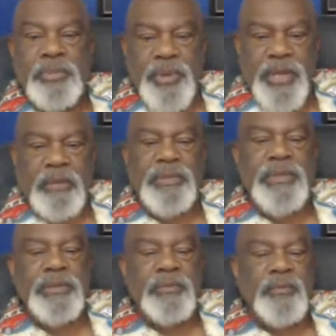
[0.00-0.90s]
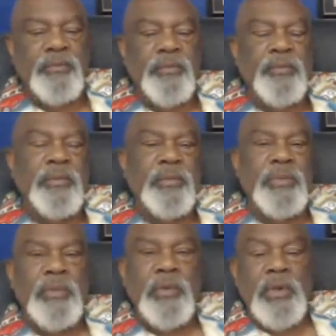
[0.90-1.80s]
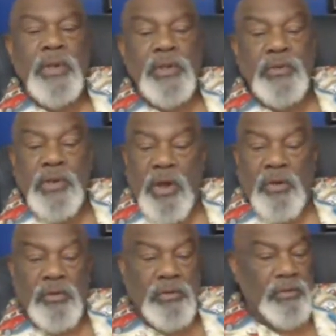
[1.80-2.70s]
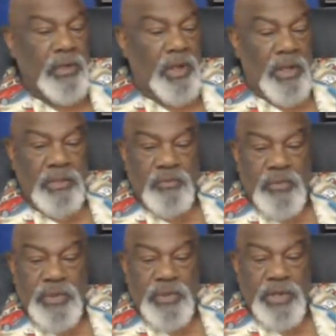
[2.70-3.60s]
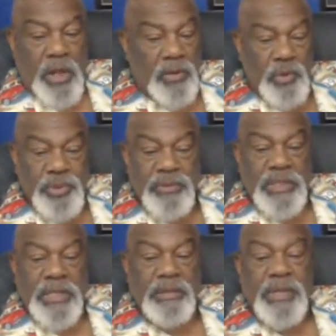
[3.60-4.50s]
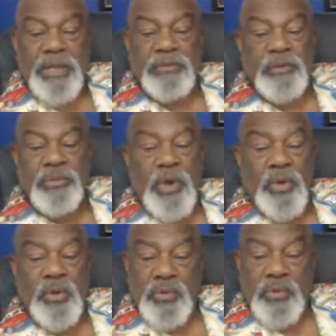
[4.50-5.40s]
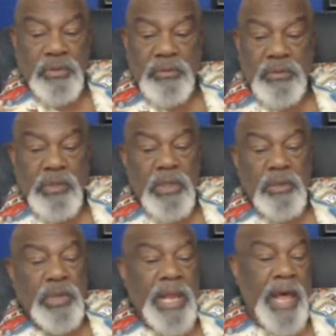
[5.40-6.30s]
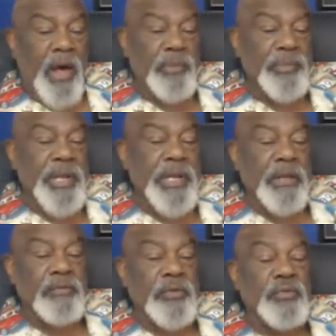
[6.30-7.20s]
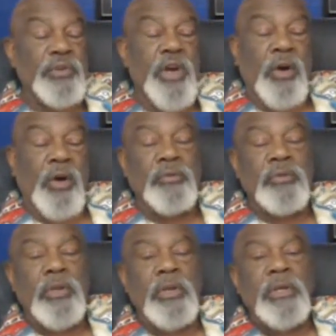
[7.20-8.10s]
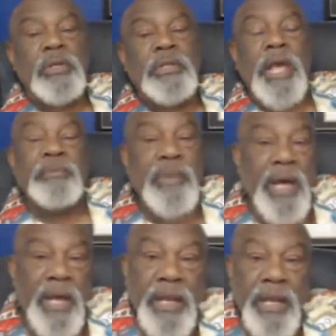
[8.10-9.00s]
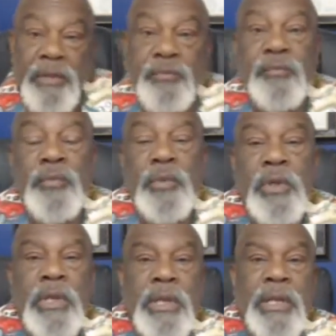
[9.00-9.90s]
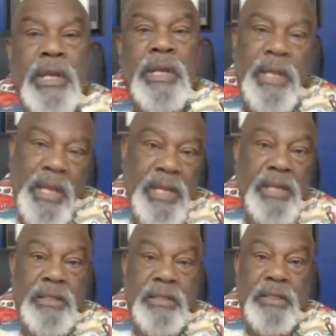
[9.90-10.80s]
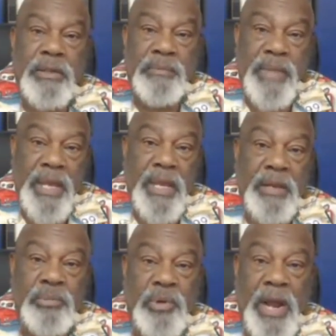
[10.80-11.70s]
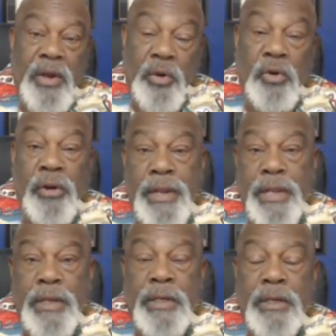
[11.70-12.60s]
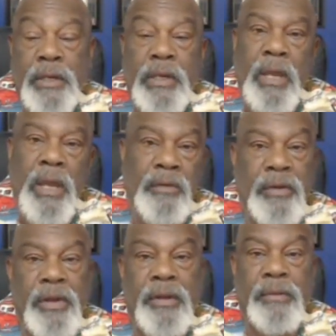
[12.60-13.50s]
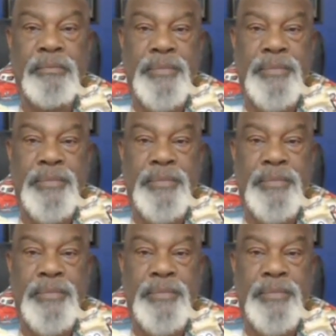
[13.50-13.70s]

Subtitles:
You know, we all know pimps get their money from hoes, but how many of you know that money ain't the main priority of a pimp?